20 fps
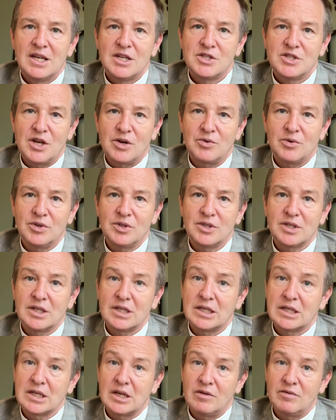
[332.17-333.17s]
General
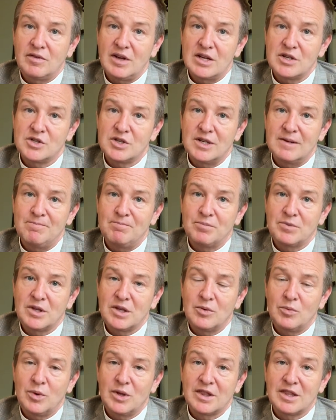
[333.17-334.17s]
Convention
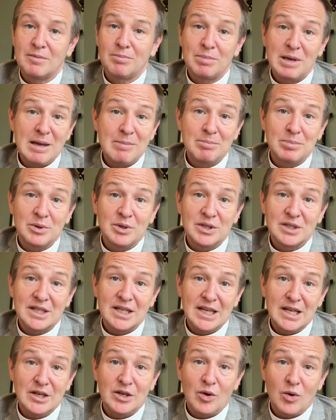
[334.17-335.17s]
with the people
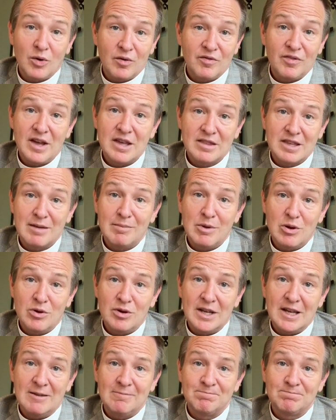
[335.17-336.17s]
in your faith
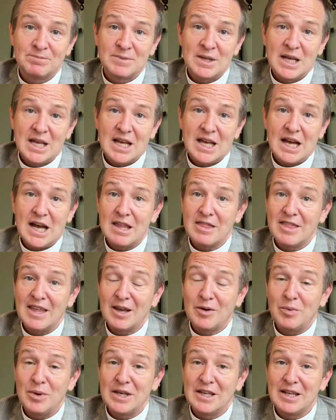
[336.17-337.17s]
community. I think
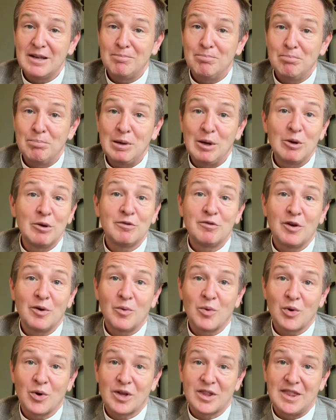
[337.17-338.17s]
we did beautiful
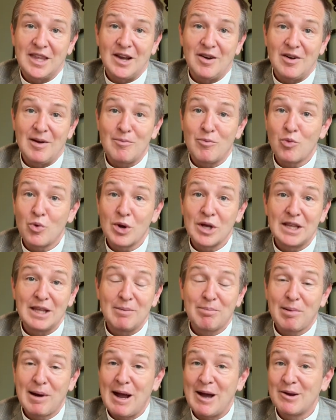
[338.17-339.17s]
work there. I'm really
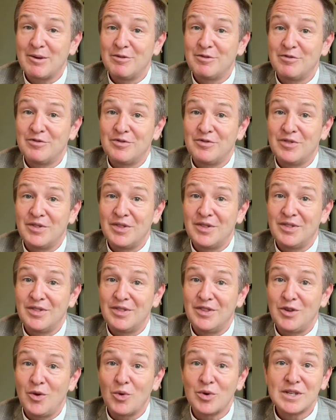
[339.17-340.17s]
proud of
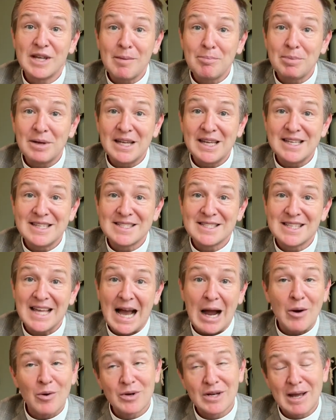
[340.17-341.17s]
your deputies,
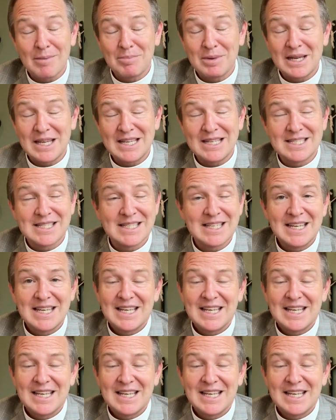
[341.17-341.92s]
our deputies.